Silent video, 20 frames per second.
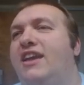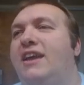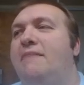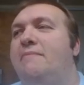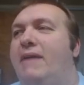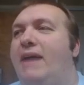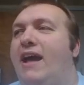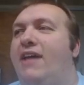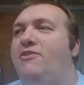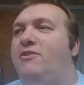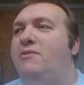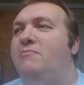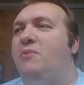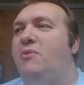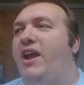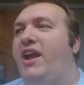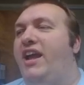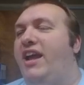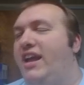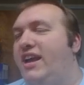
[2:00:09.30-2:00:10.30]
you get bathroom
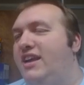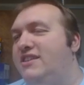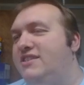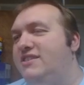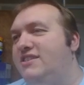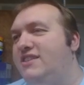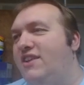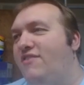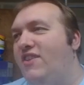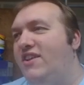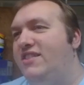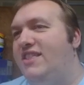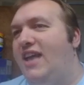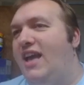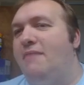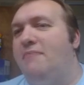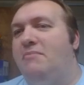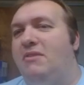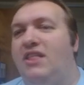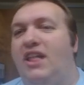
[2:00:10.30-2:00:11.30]
breaks and stuff like
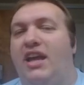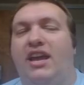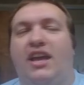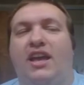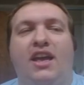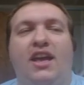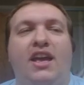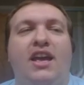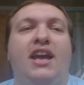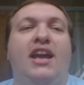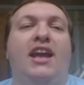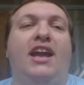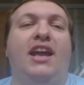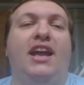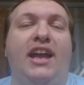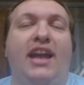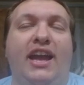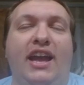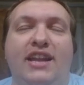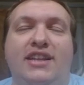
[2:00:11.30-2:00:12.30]
that. But like,
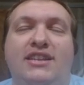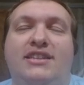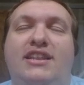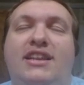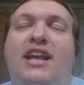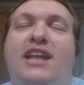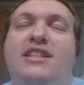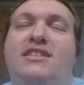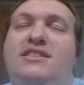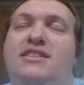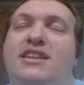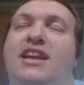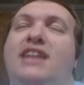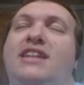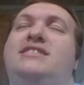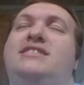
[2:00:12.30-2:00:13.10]
it's